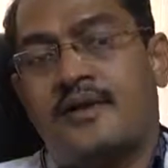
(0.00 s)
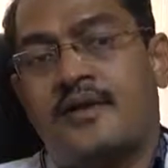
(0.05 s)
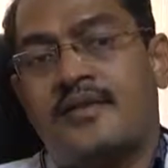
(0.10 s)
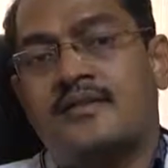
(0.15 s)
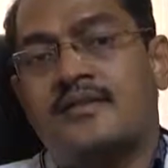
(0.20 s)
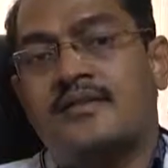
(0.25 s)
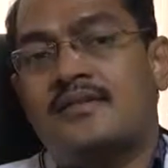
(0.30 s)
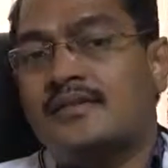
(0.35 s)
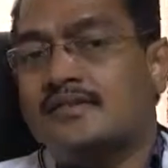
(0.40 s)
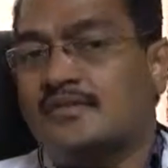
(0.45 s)

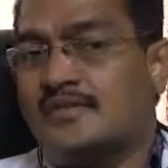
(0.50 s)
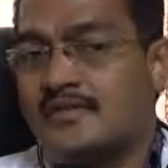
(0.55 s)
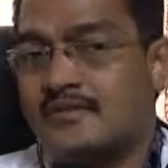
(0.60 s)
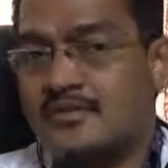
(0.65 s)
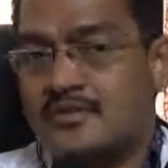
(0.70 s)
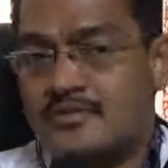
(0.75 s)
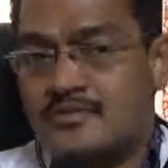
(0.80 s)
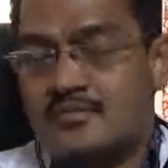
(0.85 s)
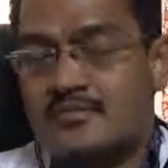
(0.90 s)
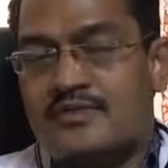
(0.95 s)
and the drug
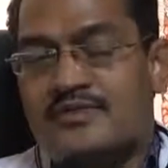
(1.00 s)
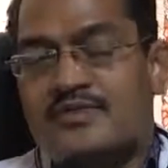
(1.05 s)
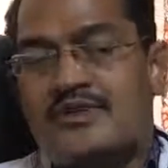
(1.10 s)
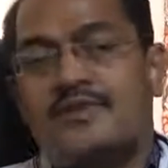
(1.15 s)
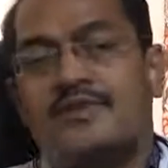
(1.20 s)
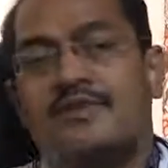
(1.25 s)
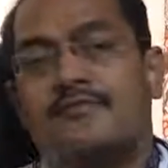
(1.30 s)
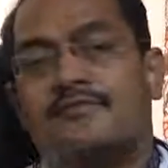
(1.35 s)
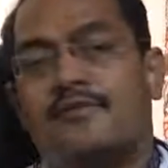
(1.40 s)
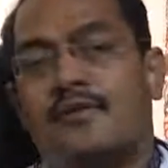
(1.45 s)
therapy should be
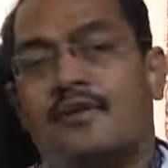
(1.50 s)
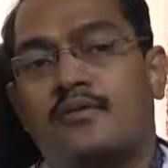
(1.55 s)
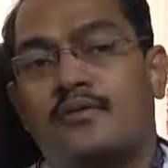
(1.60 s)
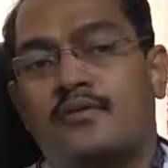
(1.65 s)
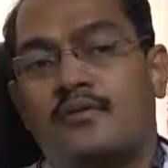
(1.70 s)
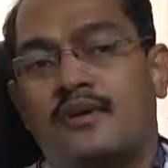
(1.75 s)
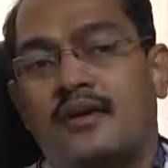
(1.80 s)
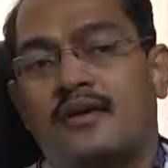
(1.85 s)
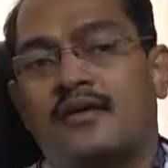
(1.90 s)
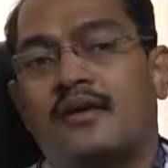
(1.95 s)
strictly
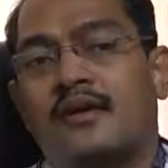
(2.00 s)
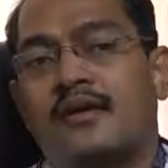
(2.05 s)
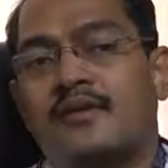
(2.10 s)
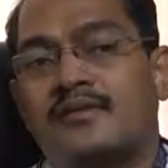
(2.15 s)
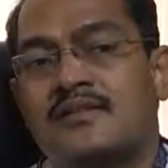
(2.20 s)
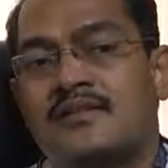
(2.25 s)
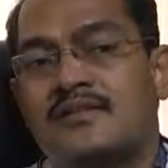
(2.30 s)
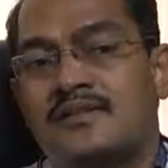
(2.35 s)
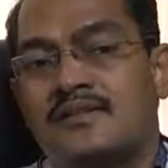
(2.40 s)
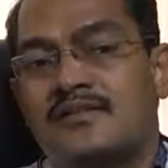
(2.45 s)
followed, and all
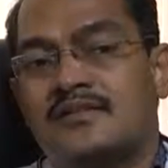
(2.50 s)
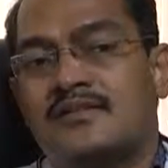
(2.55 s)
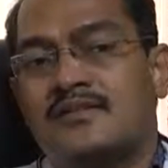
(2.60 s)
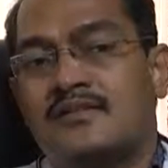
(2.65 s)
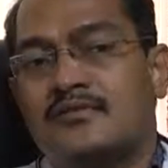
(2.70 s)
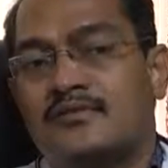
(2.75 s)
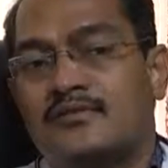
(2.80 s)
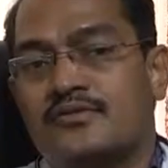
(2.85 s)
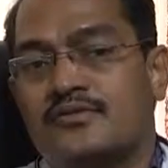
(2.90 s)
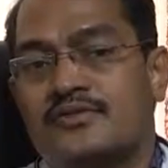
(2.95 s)
the drugs,
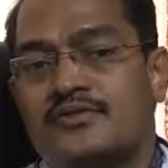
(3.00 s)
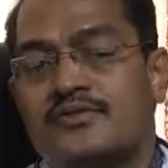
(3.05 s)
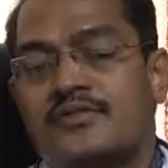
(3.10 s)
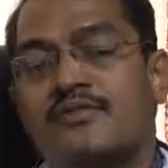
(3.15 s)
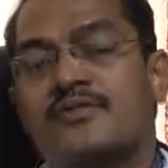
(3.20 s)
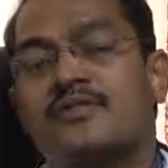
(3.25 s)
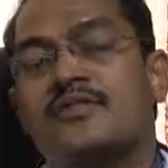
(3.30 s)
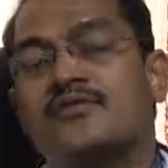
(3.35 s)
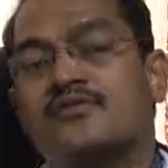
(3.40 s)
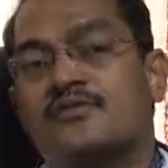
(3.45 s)
the doses,
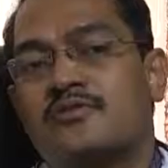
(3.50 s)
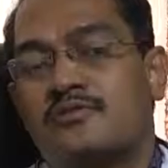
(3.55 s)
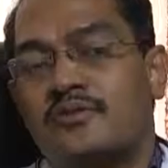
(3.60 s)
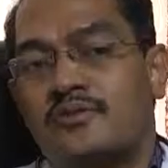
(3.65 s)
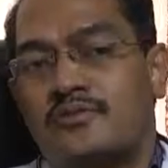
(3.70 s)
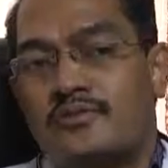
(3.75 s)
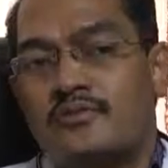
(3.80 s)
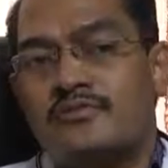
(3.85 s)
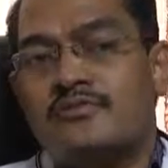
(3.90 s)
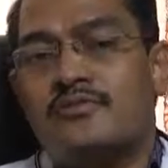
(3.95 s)
everything should
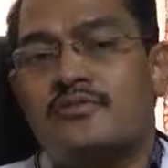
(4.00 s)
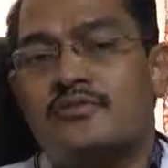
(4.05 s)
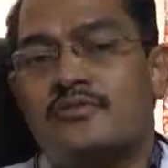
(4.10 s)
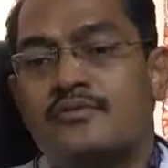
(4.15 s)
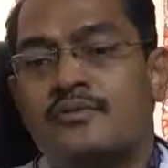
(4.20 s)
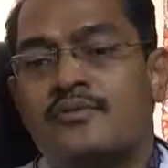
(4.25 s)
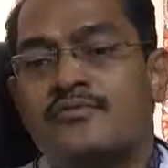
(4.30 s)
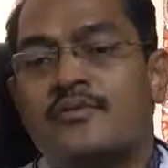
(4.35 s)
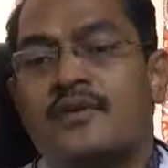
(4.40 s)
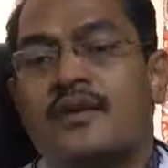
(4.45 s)
be known to
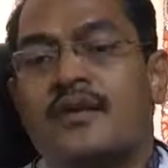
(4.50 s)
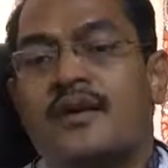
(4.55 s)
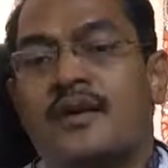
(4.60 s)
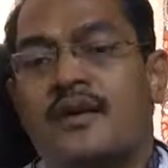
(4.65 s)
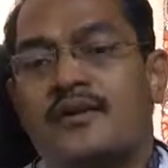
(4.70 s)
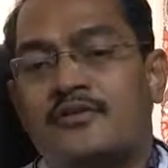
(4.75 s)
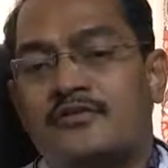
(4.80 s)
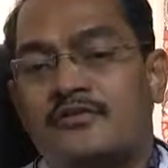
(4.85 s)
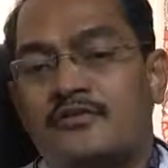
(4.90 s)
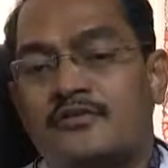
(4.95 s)
you,
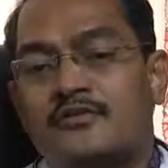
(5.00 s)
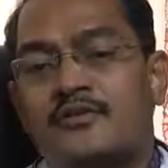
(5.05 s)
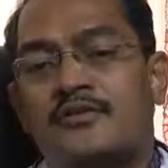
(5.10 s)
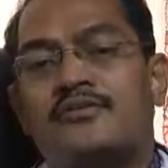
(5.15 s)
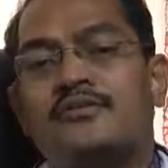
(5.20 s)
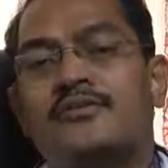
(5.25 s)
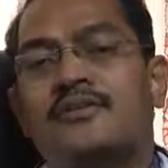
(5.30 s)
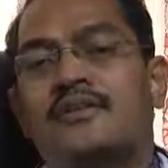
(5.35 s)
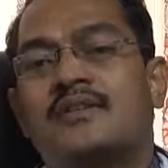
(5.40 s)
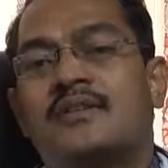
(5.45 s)
and you should go
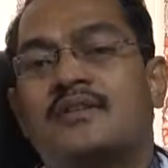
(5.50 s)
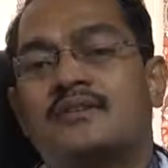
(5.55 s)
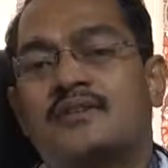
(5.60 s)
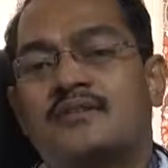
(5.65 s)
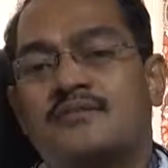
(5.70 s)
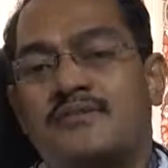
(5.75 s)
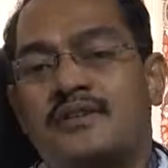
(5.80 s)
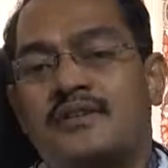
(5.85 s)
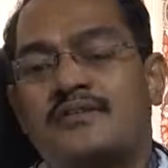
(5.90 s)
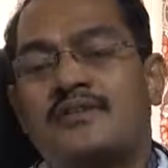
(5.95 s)
to the
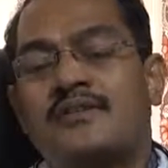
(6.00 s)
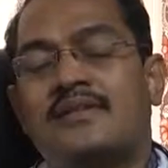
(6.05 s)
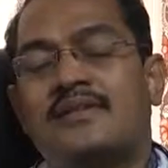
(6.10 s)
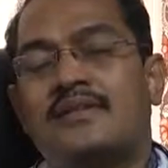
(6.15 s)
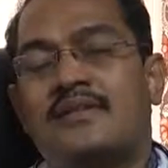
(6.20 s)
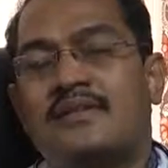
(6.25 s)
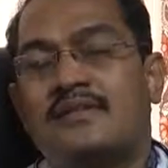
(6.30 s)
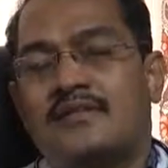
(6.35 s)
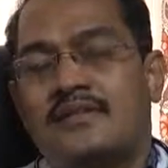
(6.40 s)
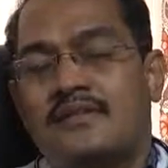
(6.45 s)
doctor
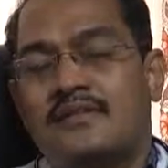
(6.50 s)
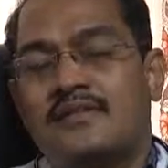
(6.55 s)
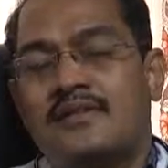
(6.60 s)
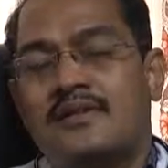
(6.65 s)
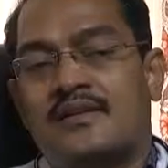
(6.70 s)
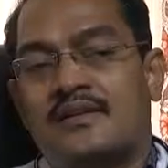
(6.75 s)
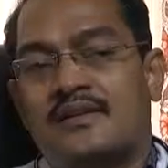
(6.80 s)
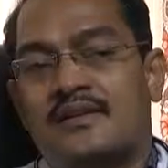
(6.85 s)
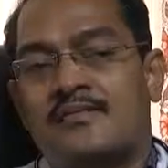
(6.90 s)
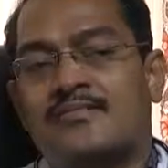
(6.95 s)
frequently and
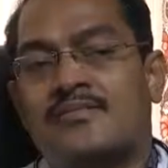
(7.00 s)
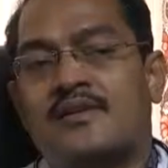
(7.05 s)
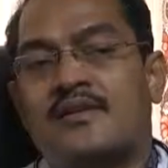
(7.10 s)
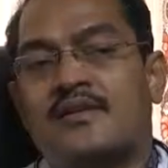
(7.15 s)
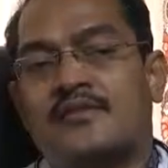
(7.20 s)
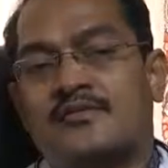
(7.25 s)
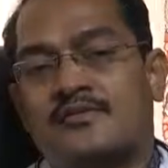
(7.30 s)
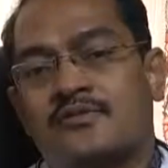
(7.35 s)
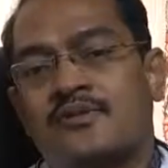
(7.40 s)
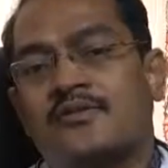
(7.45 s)
regularly
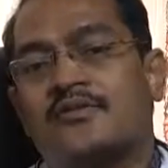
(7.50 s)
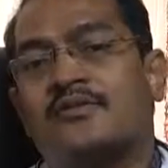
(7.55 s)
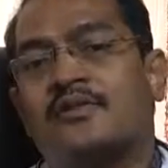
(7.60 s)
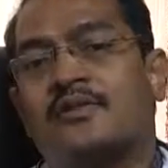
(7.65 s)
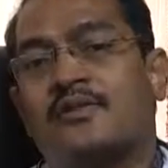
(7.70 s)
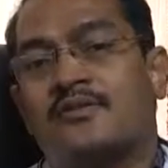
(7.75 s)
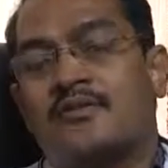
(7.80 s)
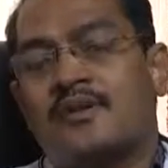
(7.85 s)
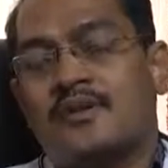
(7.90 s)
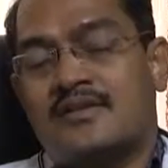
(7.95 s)
so that you
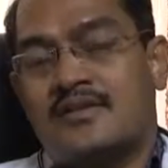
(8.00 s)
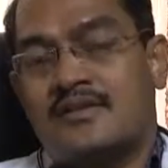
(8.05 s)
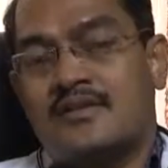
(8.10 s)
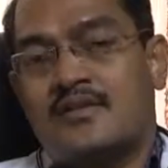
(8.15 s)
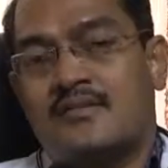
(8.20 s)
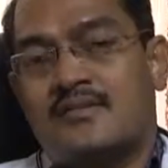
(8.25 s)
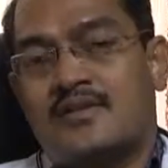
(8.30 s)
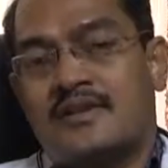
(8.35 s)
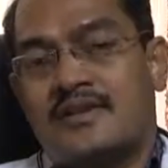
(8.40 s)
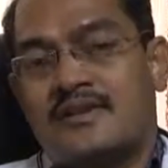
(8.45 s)
can avoid the
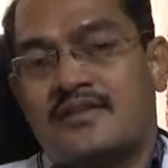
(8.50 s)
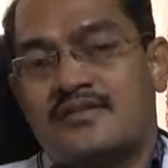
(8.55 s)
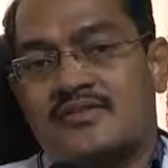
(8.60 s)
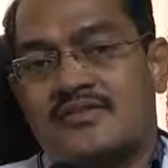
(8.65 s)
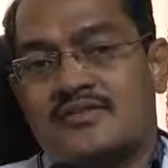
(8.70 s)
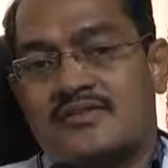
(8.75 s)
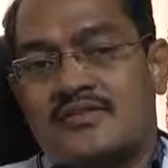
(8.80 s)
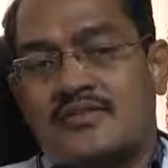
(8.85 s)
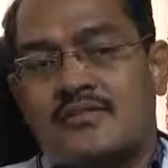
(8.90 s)
complications.